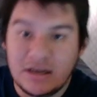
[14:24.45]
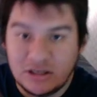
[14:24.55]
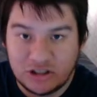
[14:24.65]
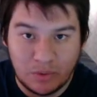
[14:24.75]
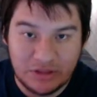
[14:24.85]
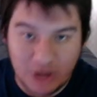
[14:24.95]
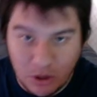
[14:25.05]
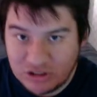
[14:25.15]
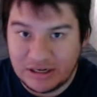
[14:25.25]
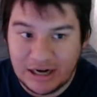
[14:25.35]
So in
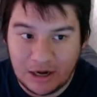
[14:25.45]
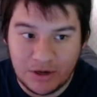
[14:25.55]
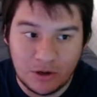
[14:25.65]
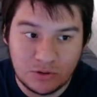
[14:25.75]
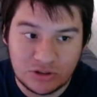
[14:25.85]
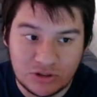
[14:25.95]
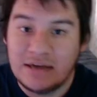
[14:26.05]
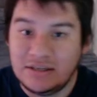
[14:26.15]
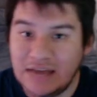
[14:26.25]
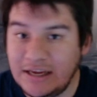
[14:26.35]
those scenarios,
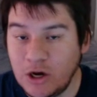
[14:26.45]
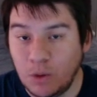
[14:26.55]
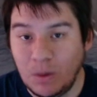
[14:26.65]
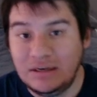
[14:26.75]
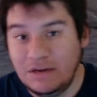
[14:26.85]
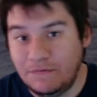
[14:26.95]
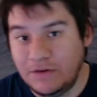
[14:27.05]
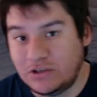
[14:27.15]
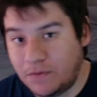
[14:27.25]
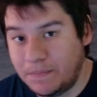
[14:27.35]
taking away
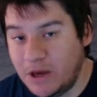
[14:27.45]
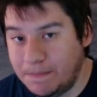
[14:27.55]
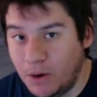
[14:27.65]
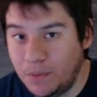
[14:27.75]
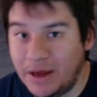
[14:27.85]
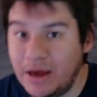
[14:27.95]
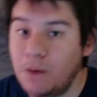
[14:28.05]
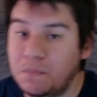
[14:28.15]
defense from the opponent